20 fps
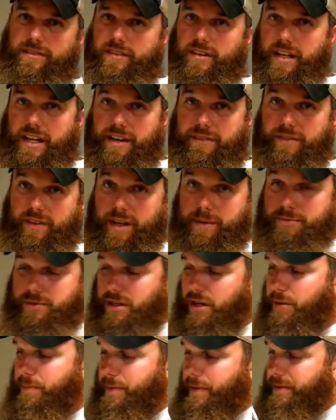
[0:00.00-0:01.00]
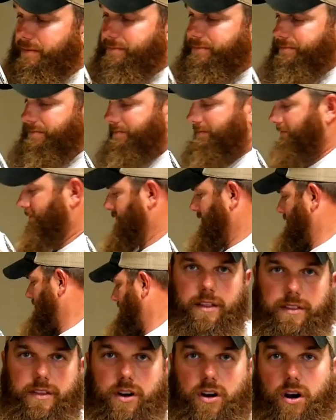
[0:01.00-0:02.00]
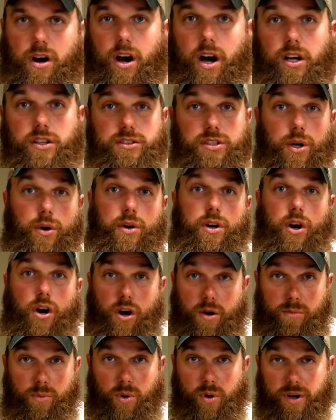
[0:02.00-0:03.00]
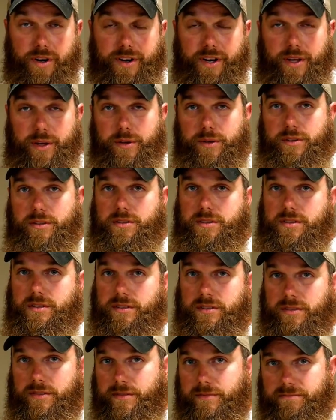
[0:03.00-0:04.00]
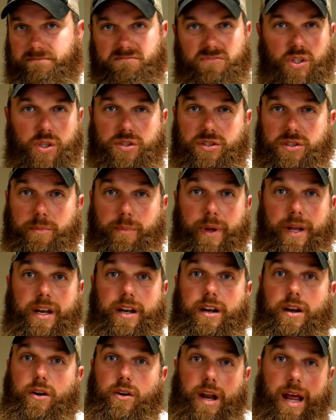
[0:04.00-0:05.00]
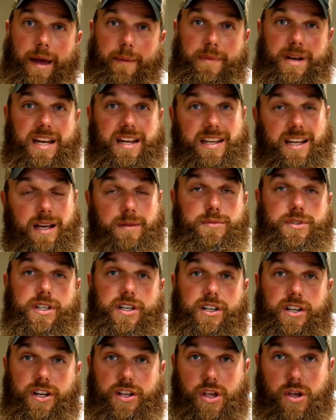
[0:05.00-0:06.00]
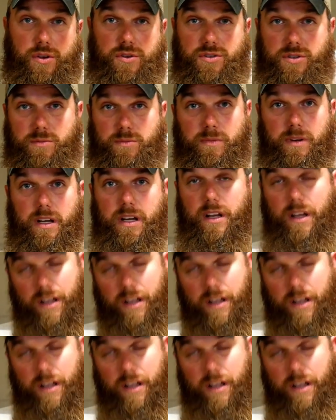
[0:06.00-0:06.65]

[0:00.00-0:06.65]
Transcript: Lid flips open. There are also cardboard nukes, just depending on how many times you're gonna use them.